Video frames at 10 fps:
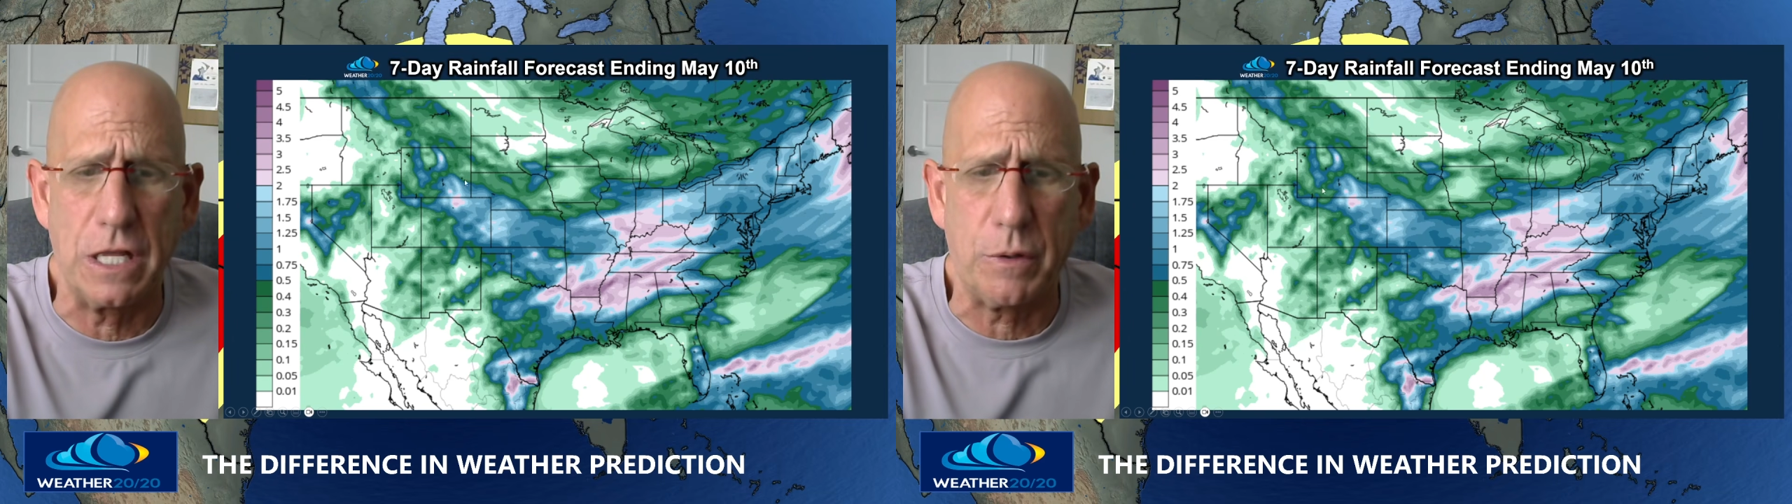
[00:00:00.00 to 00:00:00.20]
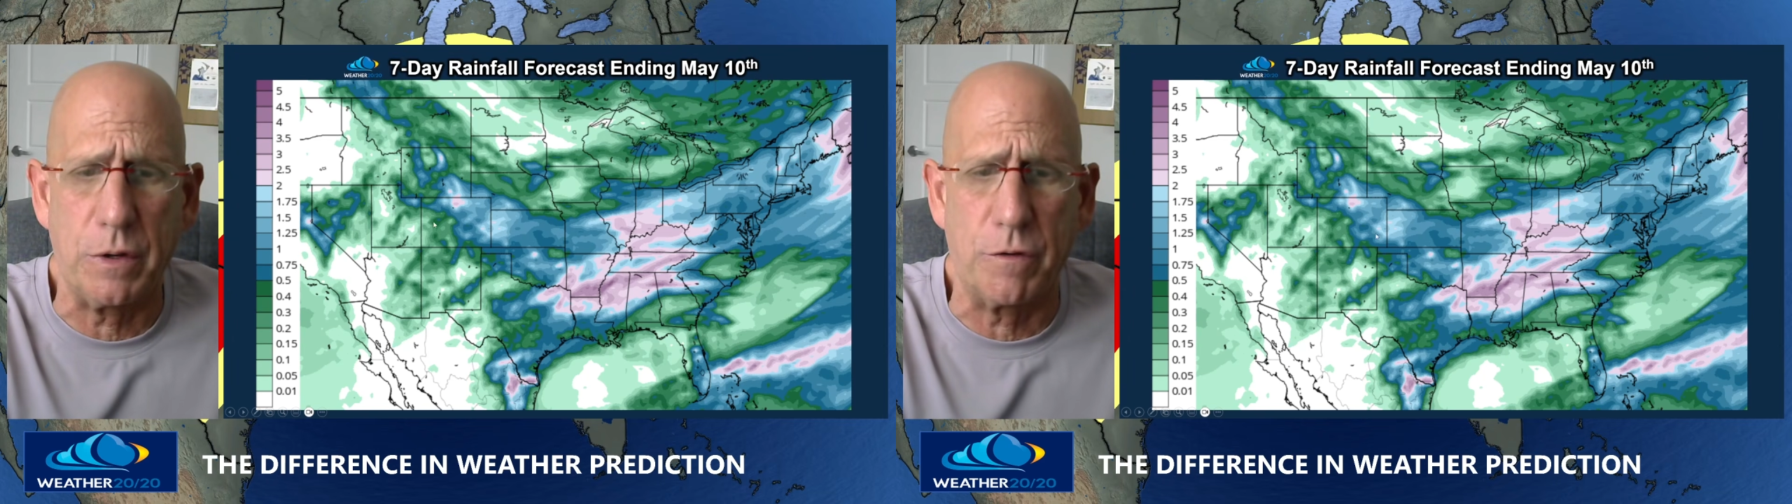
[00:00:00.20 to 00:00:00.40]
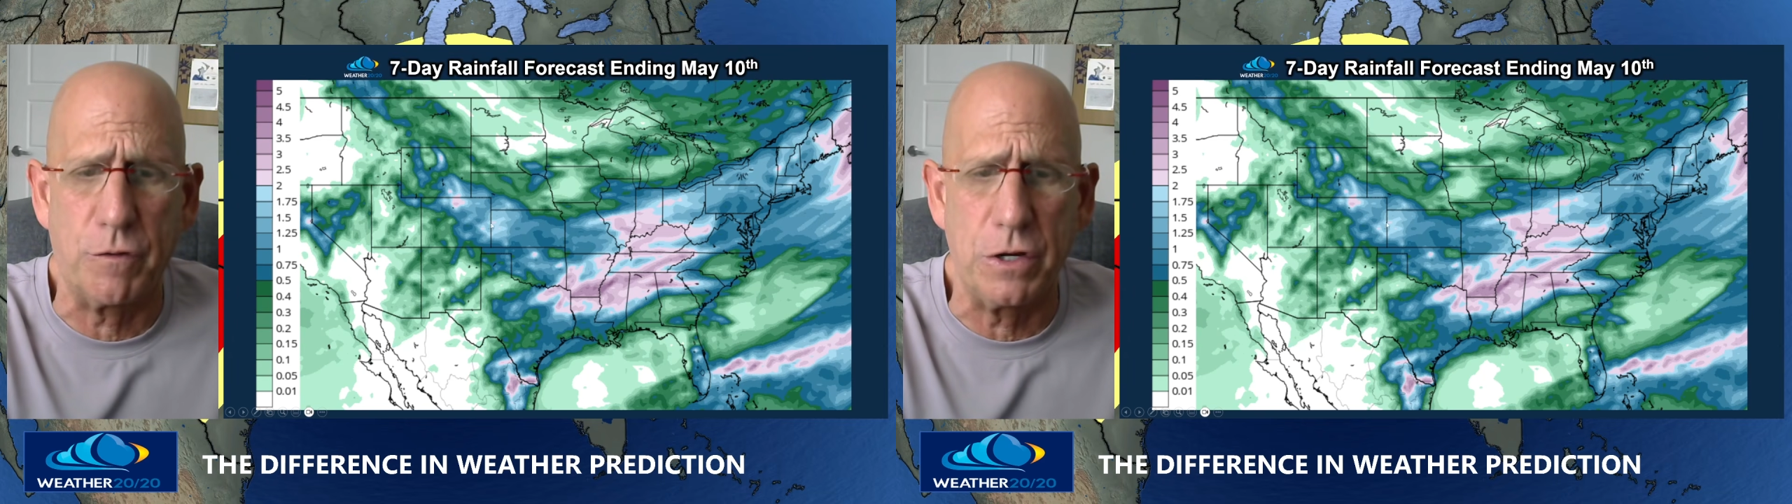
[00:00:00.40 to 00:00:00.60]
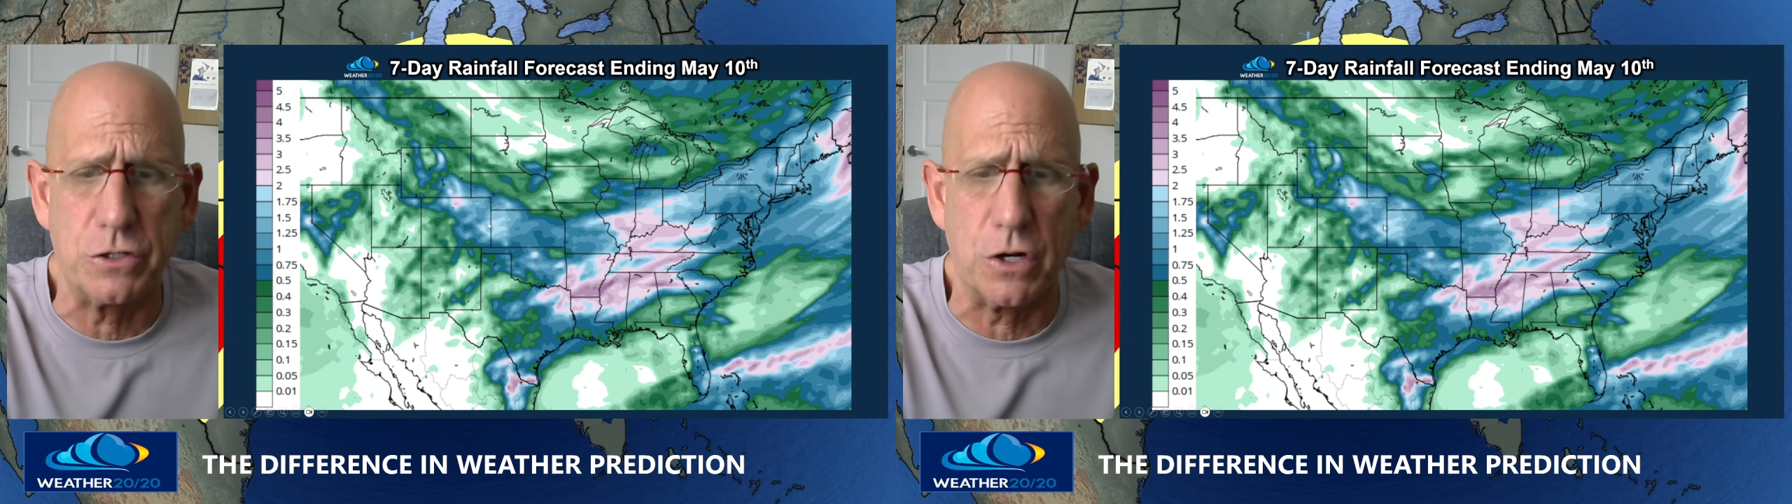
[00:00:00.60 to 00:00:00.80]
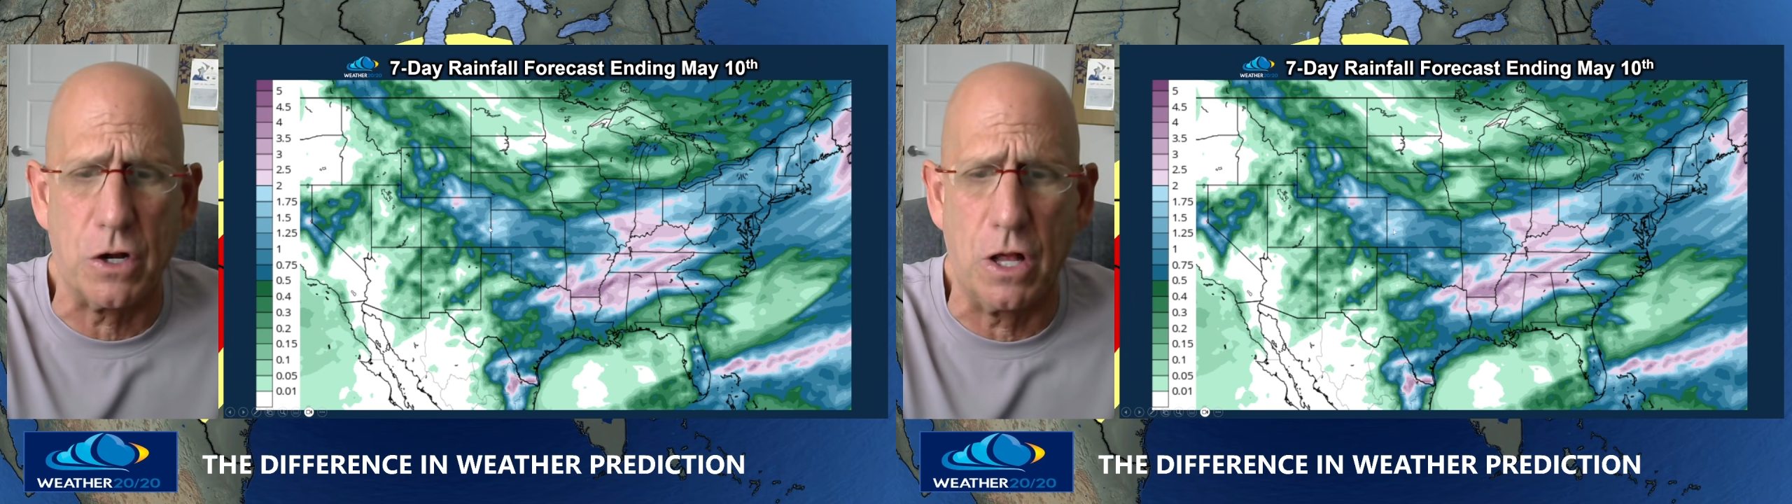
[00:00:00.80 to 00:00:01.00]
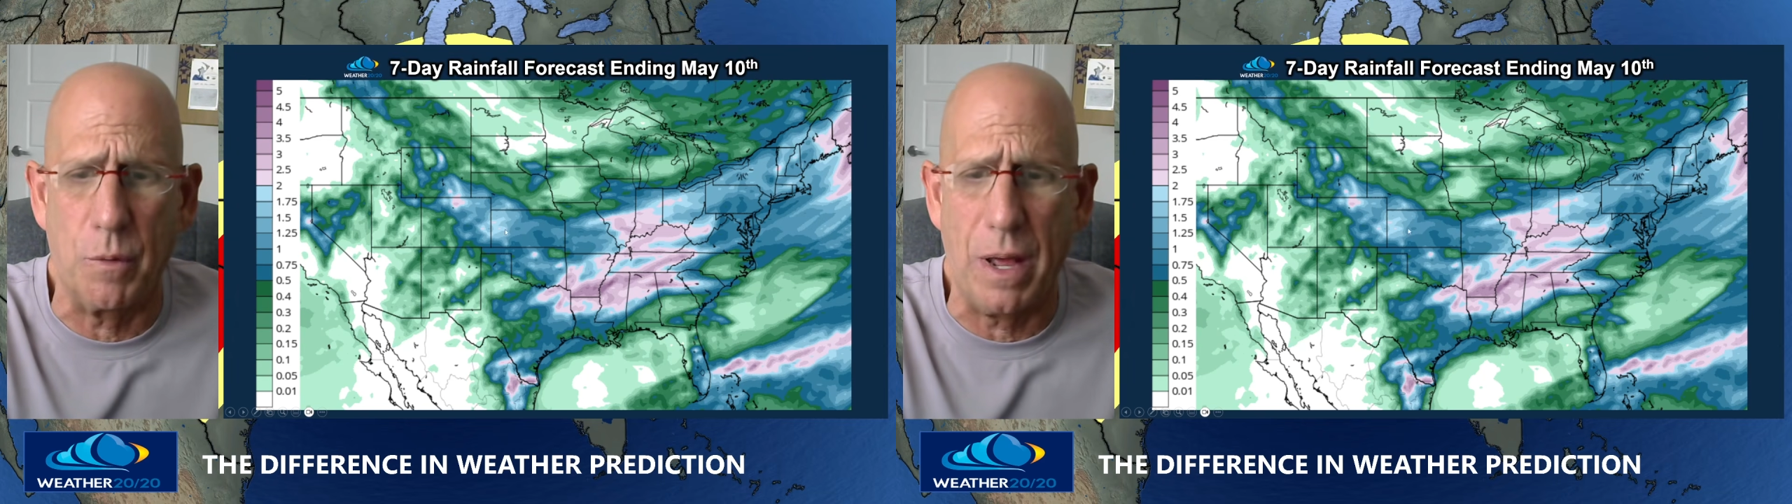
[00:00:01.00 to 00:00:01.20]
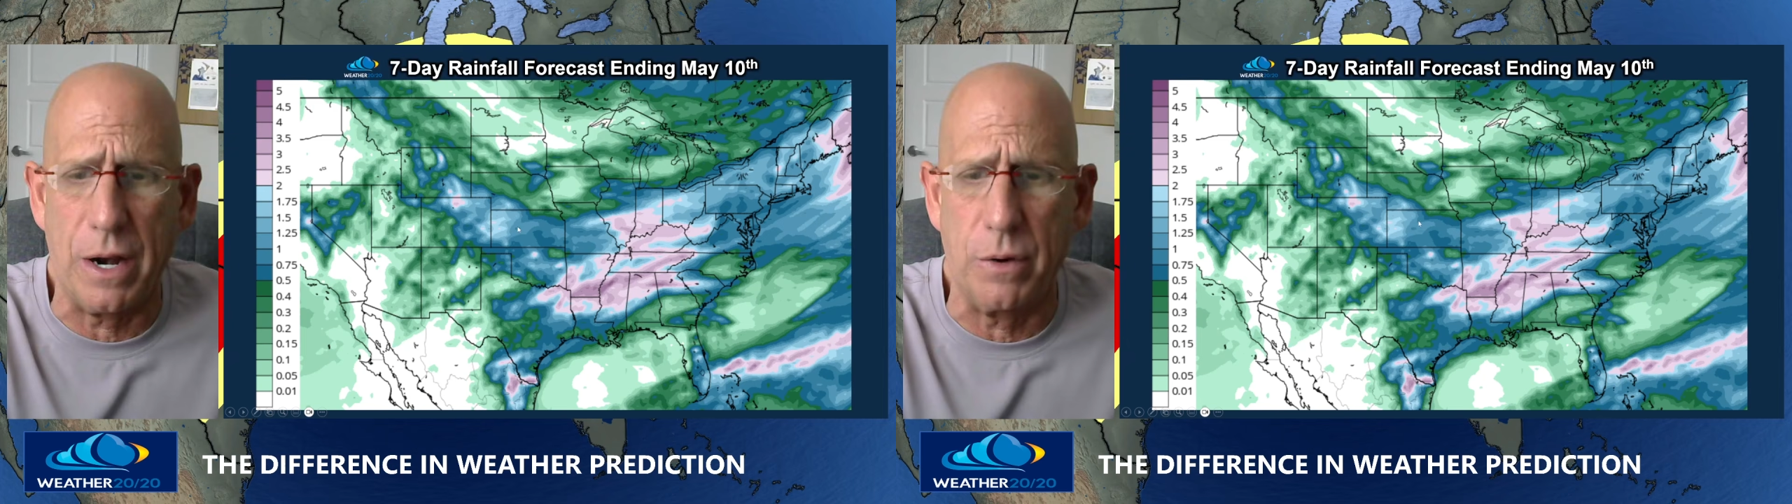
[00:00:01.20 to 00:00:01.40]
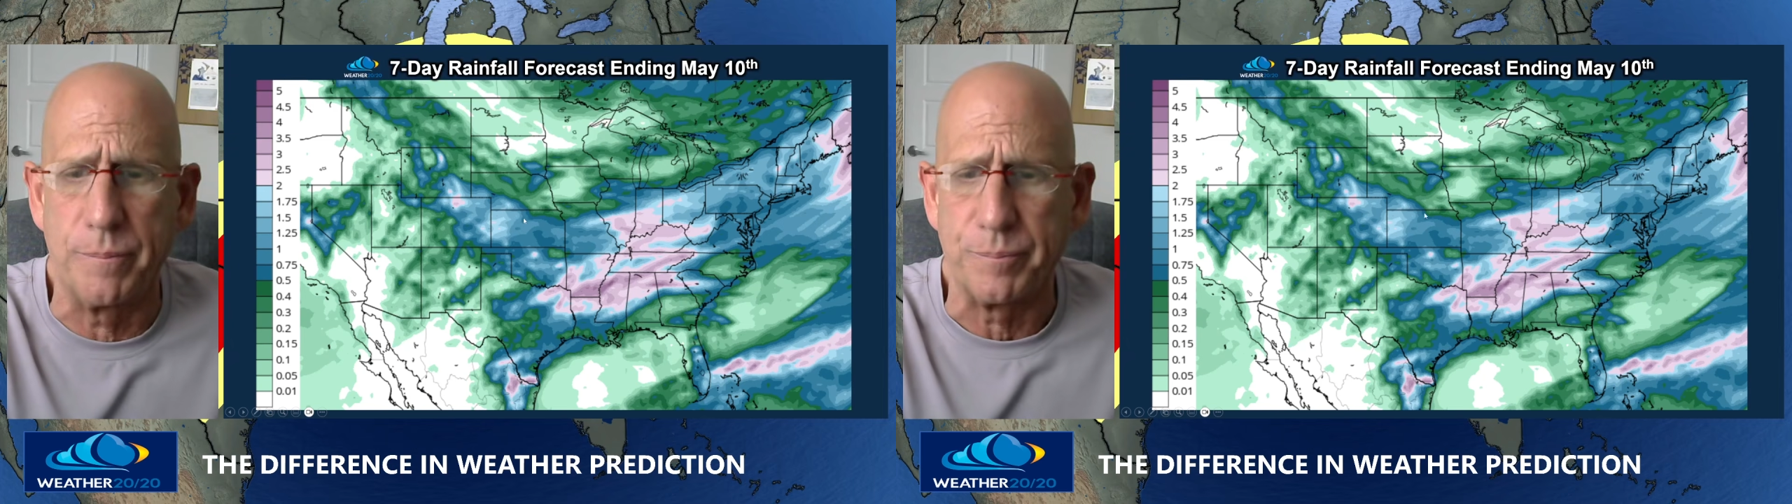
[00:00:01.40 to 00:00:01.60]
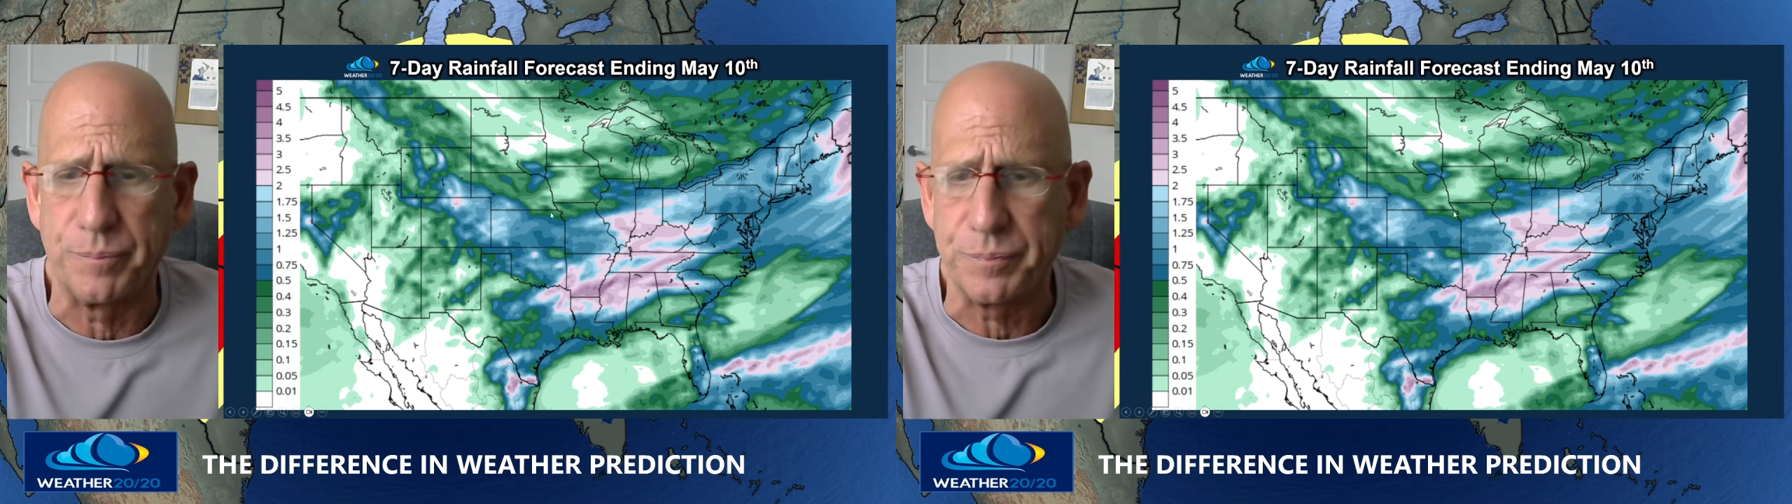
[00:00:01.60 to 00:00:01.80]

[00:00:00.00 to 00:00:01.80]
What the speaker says: liquid over eastern Colorado.